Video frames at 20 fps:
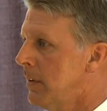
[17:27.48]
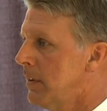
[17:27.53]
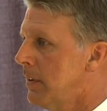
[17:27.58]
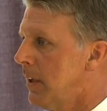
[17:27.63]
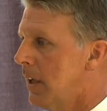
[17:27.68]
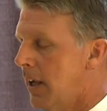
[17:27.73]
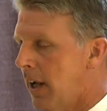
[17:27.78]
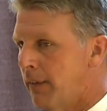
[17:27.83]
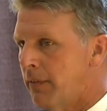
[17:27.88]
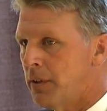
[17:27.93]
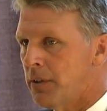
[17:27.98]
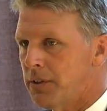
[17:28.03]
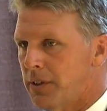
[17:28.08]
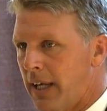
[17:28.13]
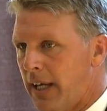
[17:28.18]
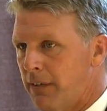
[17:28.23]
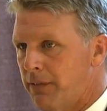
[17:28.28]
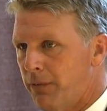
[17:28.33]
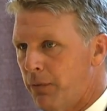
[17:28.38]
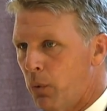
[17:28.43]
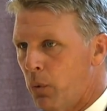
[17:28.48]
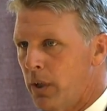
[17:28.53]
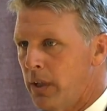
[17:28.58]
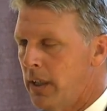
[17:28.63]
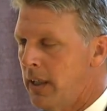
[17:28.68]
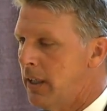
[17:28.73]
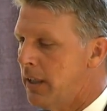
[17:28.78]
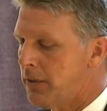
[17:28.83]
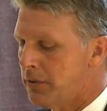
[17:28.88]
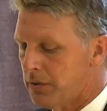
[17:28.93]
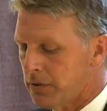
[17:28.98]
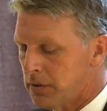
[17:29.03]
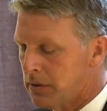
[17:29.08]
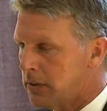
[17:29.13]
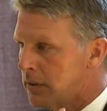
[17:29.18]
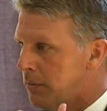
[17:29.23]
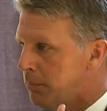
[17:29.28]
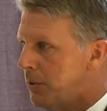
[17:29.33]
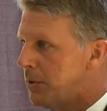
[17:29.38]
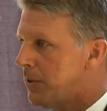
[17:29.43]
The governor's had 4 years,
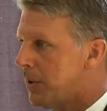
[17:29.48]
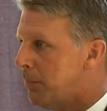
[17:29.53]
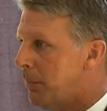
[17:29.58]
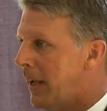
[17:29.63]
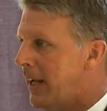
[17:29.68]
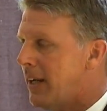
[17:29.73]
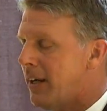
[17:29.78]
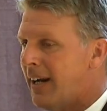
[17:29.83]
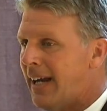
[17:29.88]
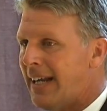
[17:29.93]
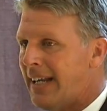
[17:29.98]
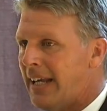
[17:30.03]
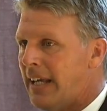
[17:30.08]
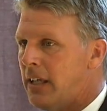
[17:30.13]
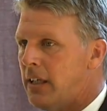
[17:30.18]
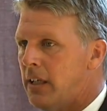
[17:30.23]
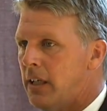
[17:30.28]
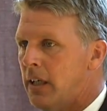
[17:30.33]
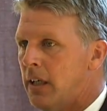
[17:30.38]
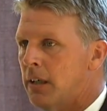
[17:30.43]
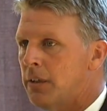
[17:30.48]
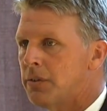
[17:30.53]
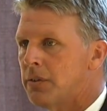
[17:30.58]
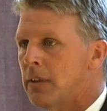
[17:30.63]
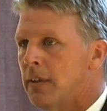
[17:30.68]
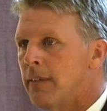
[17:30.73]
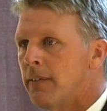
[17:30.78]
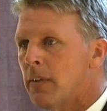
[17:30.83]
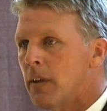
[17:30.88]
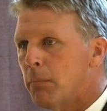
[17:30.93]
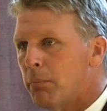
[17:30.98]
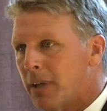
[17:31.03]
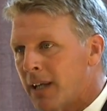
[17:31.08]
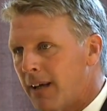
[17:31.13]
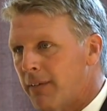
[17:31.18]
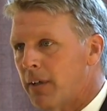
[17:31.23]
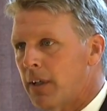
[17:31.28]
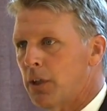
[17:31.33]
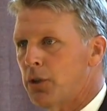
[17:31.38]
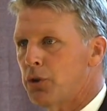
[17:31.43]
Mr. Baker had 8 years, but
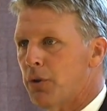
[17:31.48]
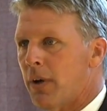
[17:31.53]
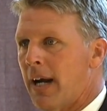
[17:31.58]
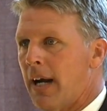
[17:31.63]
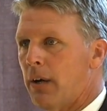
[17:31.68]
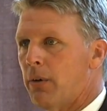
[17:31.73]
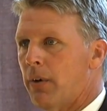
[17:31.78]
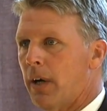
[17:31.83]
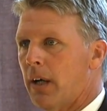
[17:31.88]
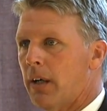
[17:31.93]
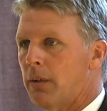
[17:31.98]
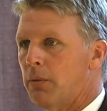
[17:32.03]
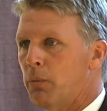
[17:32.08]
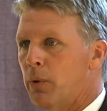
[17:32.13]
I've got a track record.